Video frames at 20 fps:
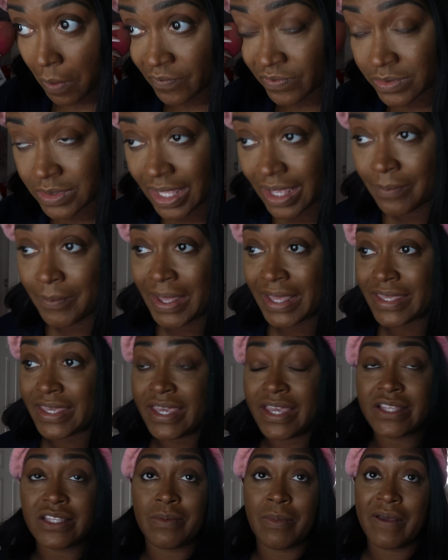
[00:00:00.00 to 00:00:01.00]
If it's not my
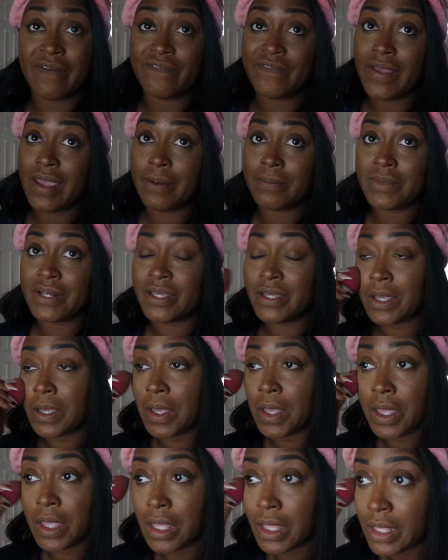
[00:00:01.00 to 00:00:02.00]
kids and my family,
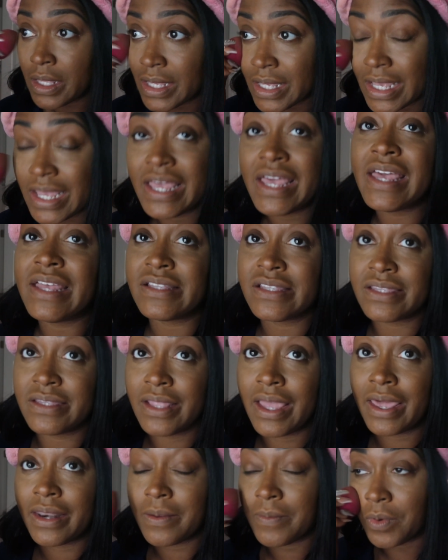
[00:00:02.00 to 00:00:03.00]
it's
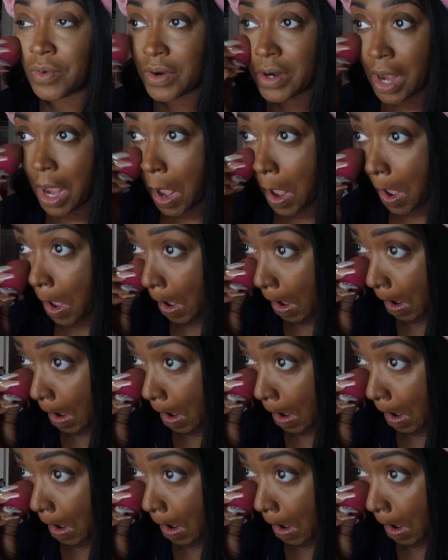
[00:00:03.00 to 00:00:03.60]
not important.